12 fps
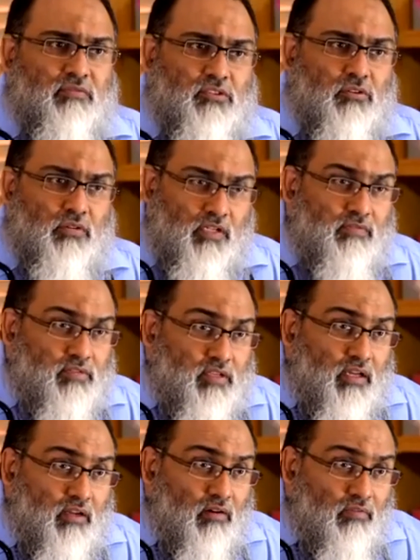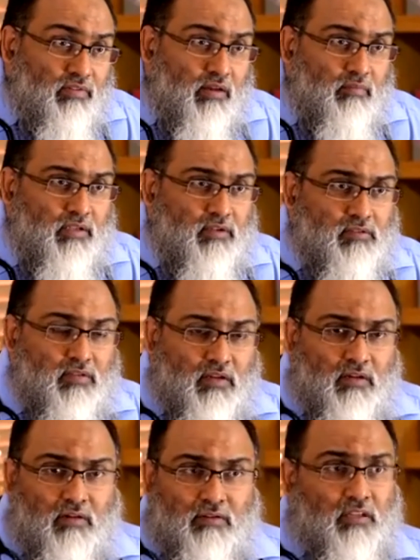leave aside our families.
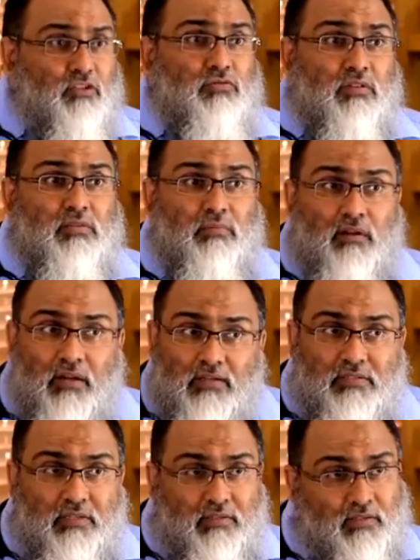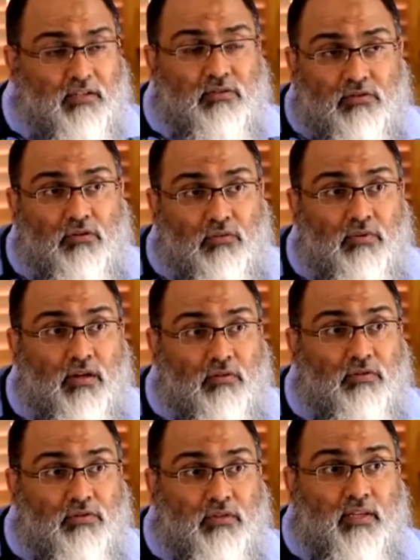But it's not surprising that, you know, we are
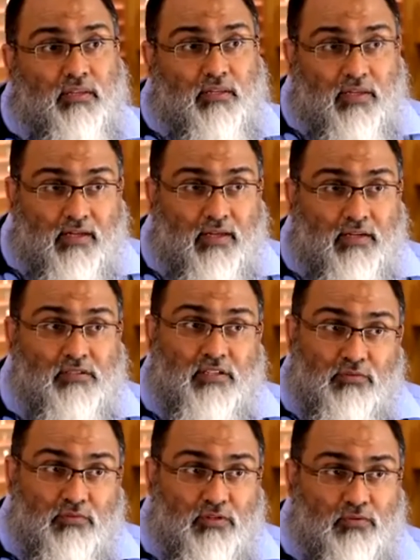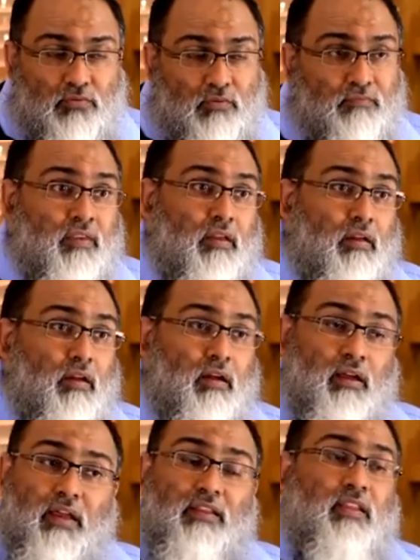going to get the headaches that we do.
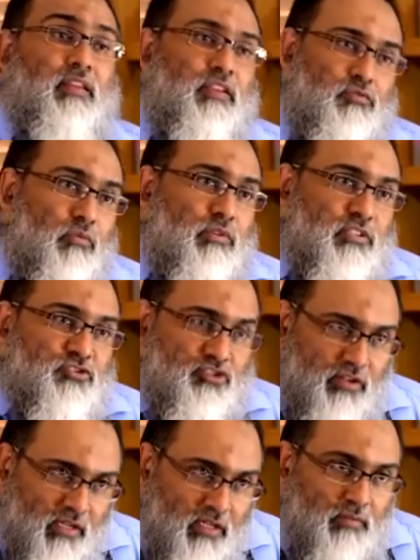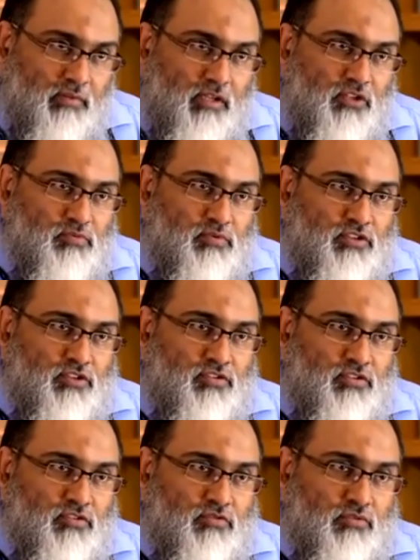And then there's always a genetic predisposition